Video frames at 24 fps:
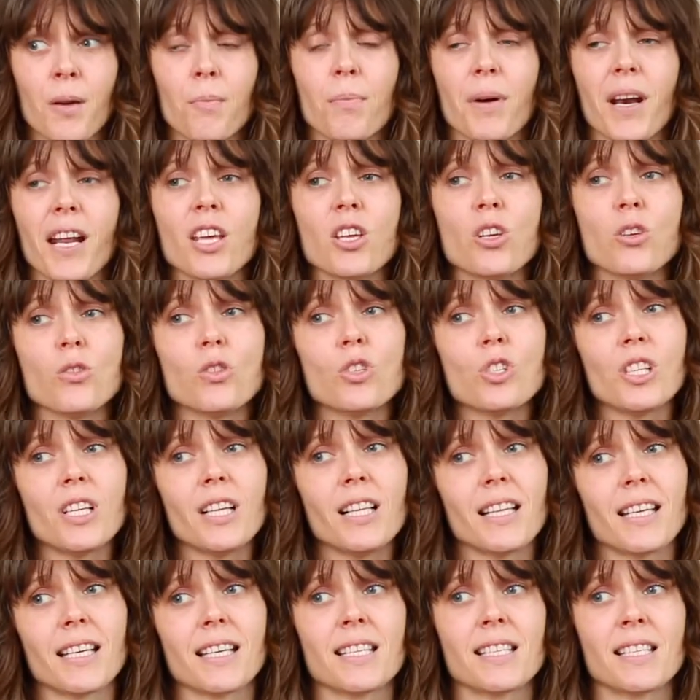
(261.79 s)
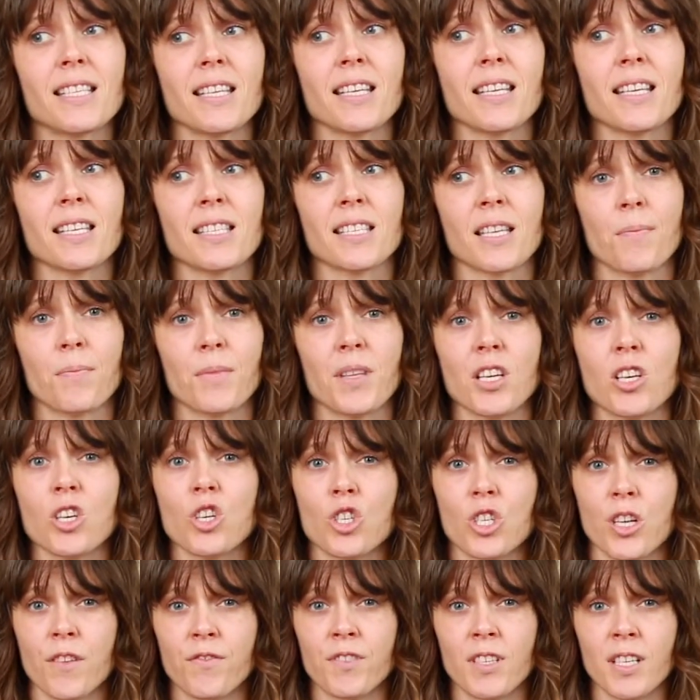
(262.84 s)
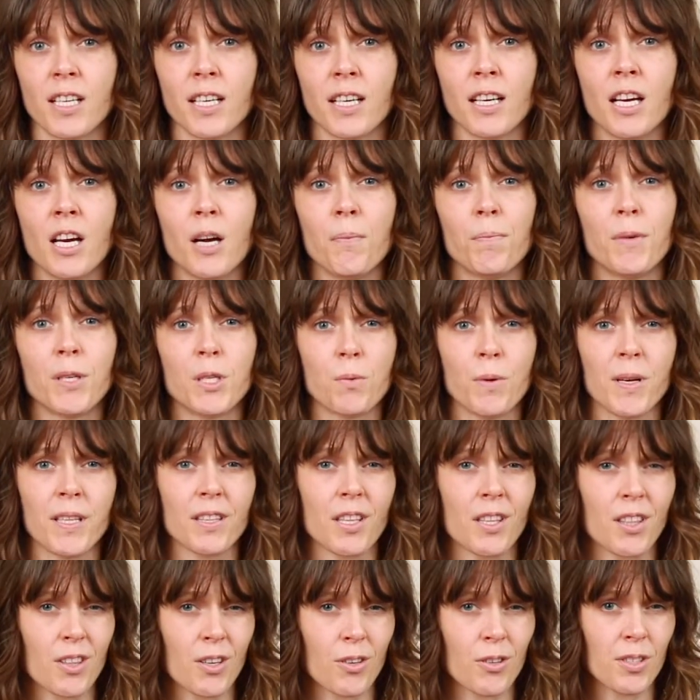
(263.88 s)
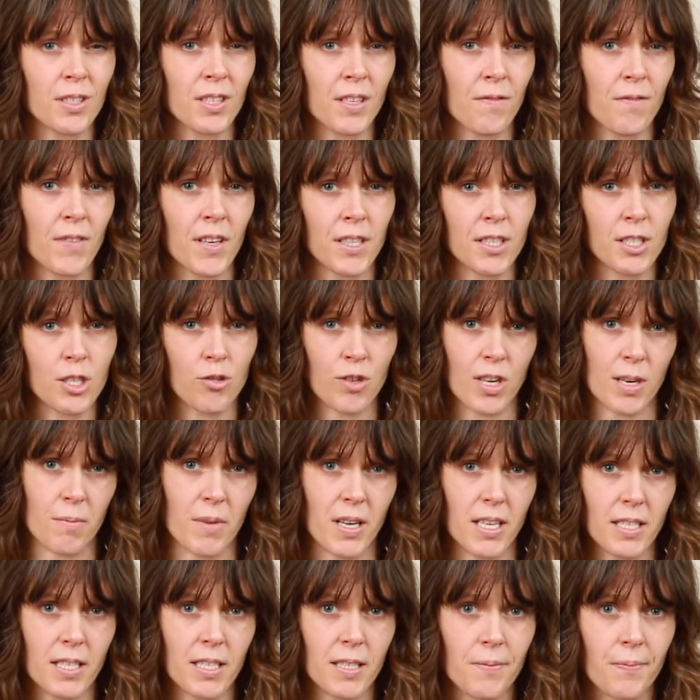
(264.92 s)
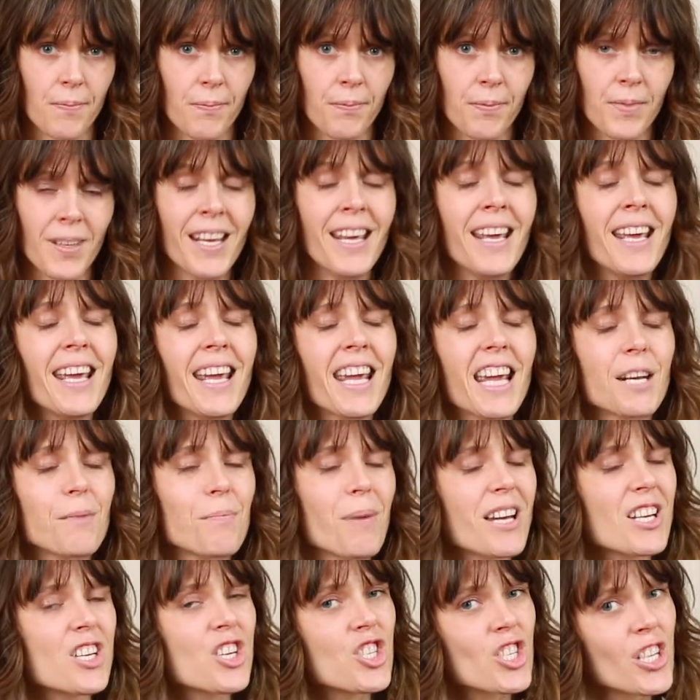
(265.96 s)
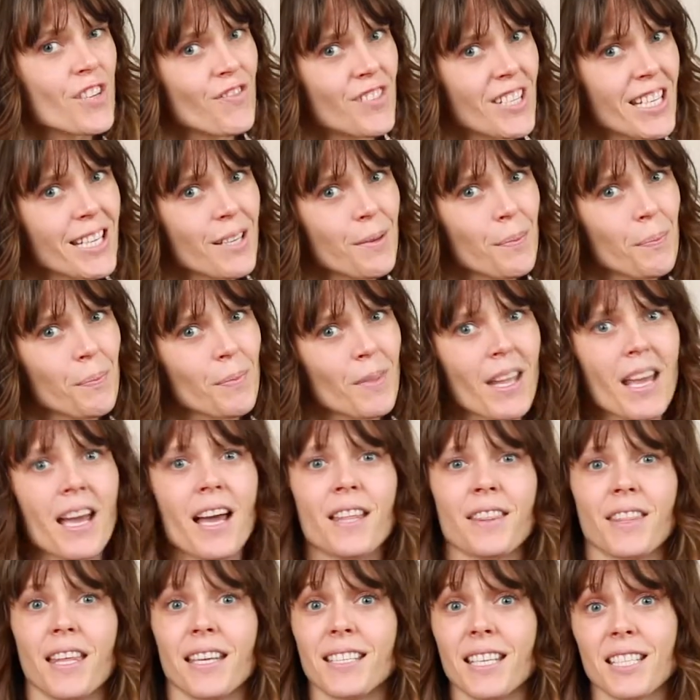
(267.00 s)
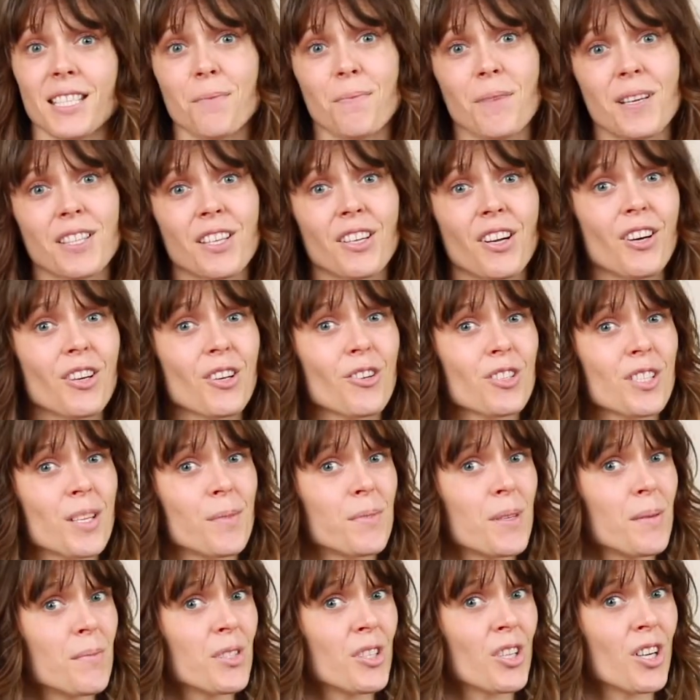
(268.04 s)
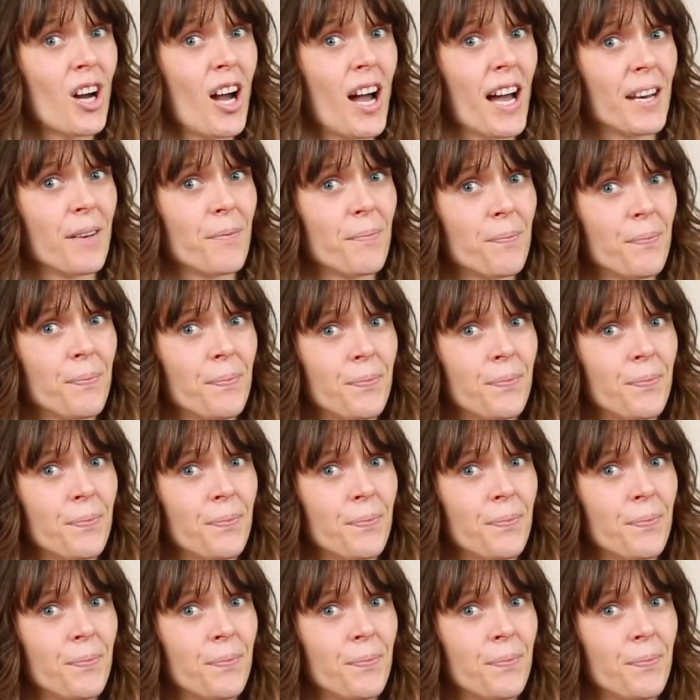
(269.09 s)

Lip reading: But I usually like seeing something shifting between the 3rd and the 5th treatment. And by shifting, that doesn't mean that all your symptoms are gone.